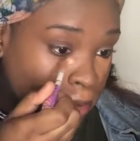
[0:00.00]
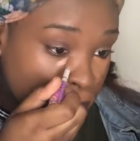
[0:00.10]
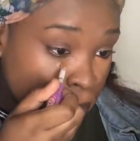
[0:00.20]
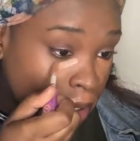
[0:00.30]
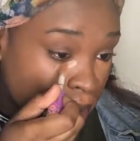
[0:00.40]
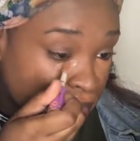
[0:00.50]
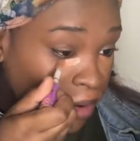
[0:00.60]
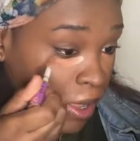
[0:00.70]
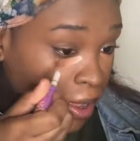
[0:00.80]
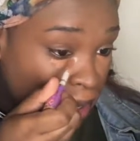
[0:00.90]
We're gonna cover
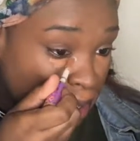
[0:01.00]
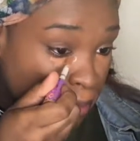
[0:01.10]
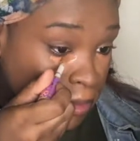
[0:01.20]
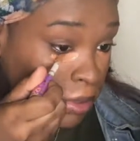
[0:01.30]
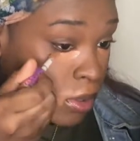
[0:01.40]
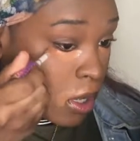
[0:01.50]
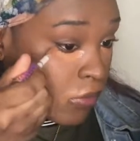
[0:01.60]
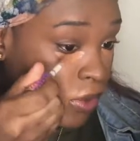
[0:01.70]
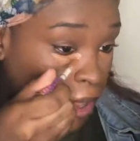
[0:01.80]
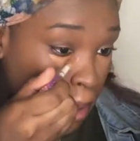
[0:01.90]
it all up. So
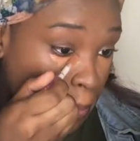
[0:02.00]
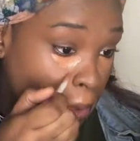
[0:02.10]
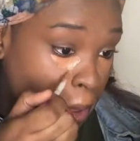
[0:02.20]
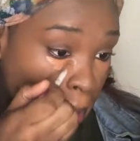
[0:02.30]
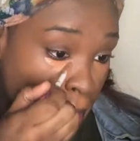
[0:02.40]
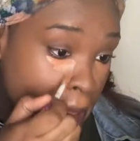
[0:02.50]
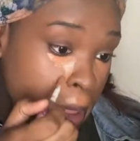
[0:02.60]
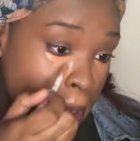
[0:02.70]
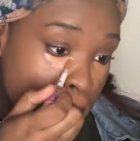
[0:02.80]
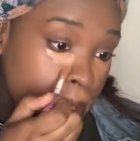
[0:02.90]
cover it up.
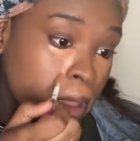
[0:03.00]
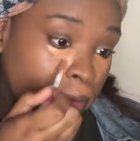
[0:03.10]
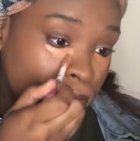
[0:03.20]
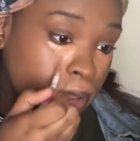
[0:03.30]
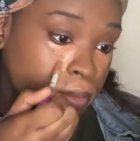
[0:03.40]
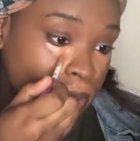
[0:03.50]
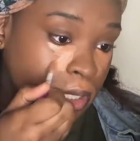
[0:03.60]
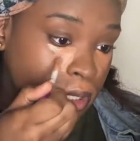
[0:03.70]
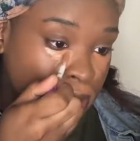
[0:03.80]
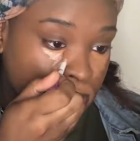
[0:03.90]
Cover it up,
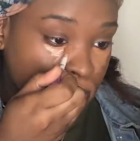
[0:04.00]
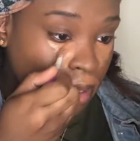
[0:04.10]
sis.